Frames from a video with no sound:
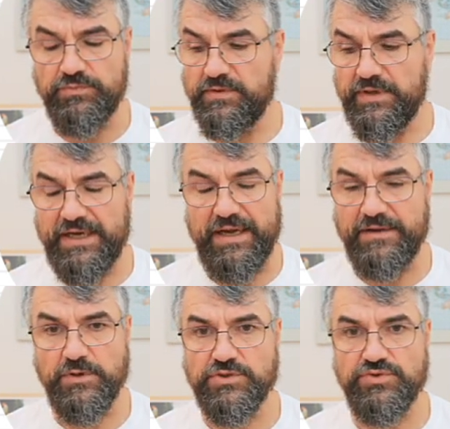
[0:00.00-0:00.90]
I
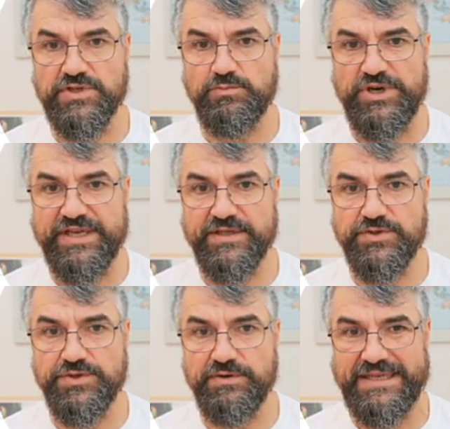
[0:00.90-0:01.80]
want to just bring it
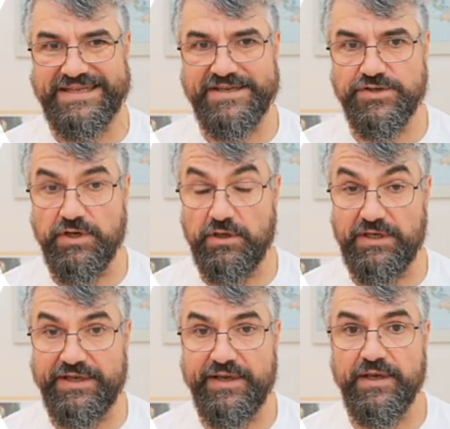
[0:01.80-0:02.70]
to your attention
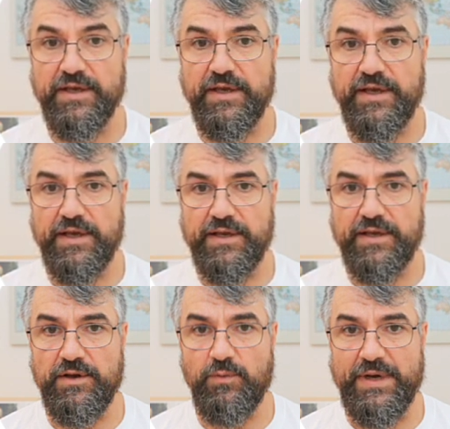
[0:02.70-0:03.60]
only
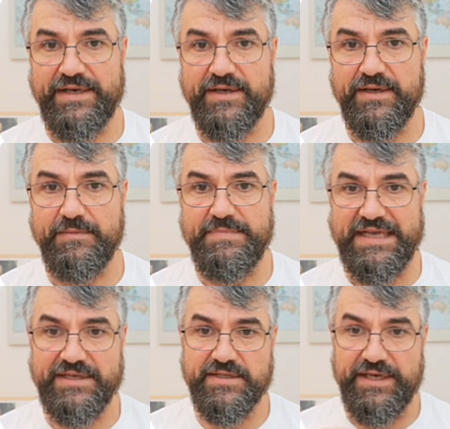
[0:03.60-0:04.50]
when a
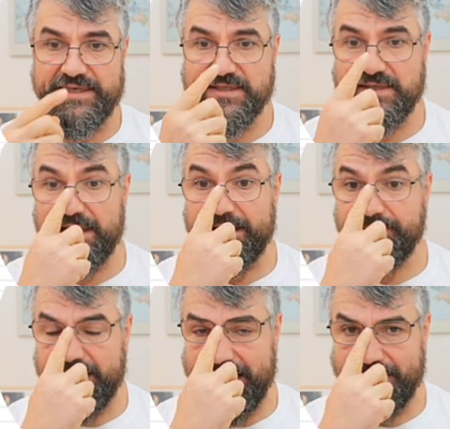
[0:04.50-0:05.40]
build is
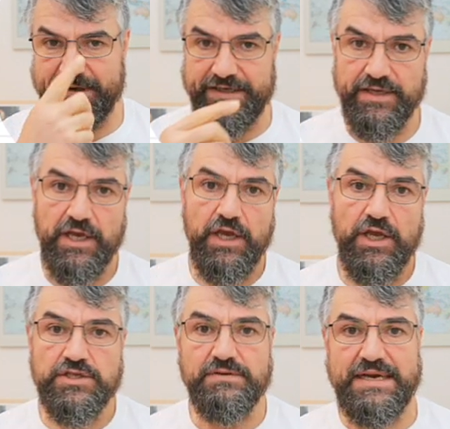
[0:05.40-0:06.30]
happening.
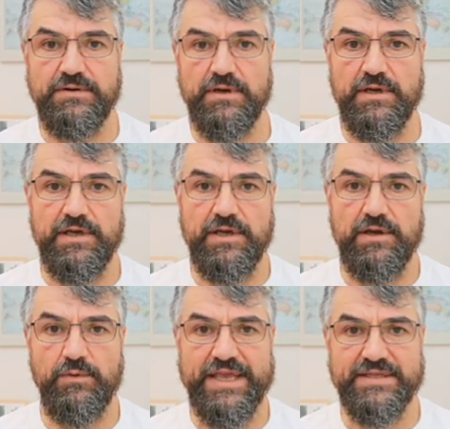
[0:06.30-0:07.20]
So now
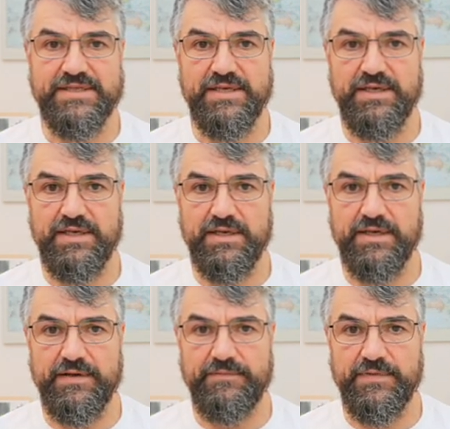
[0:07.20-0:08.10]
we can see
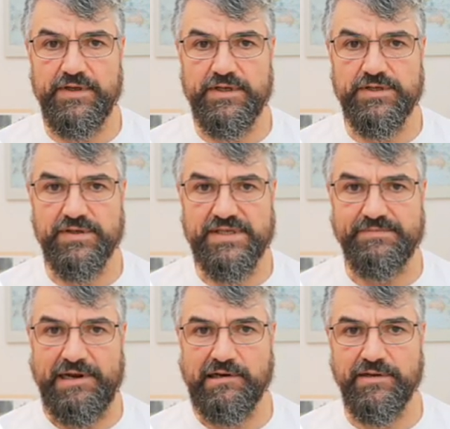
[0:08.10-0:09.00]
success
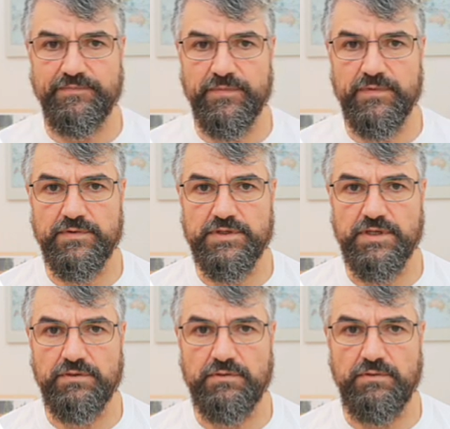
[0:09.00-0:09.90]
mark.
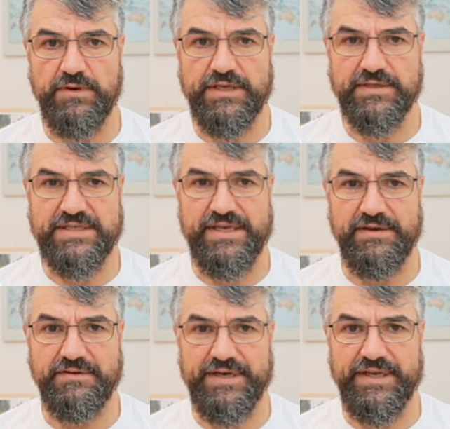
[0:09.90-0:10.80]
So we could see
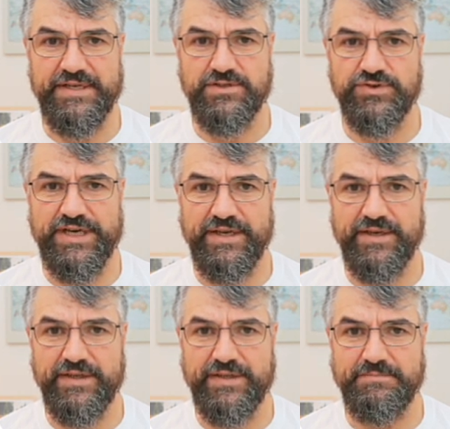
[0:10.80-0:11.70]
here in the history,
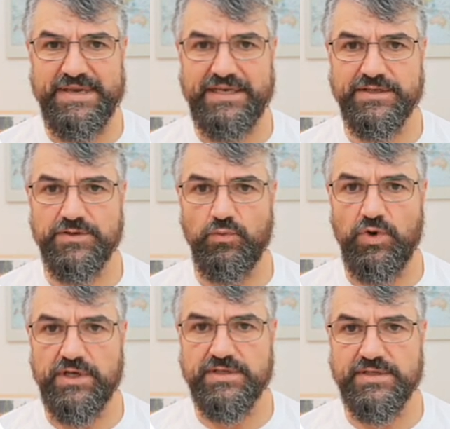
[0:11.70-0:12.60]
the build
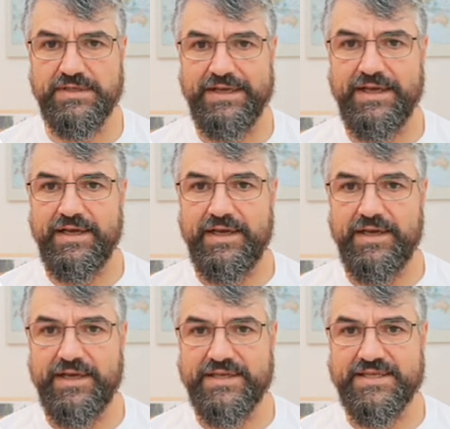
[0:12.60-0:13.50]
was
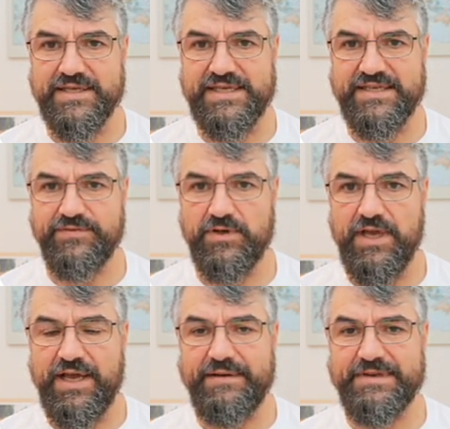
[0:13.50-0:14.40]
successful.
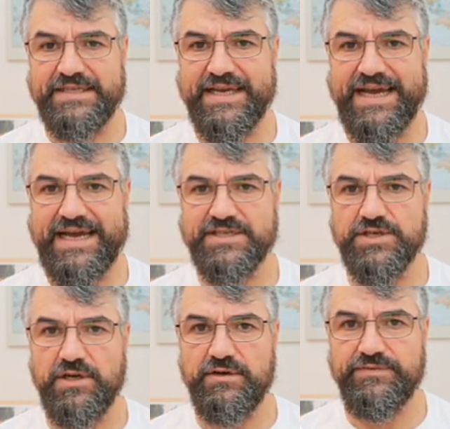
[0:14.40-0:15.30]
I'm getting hash of the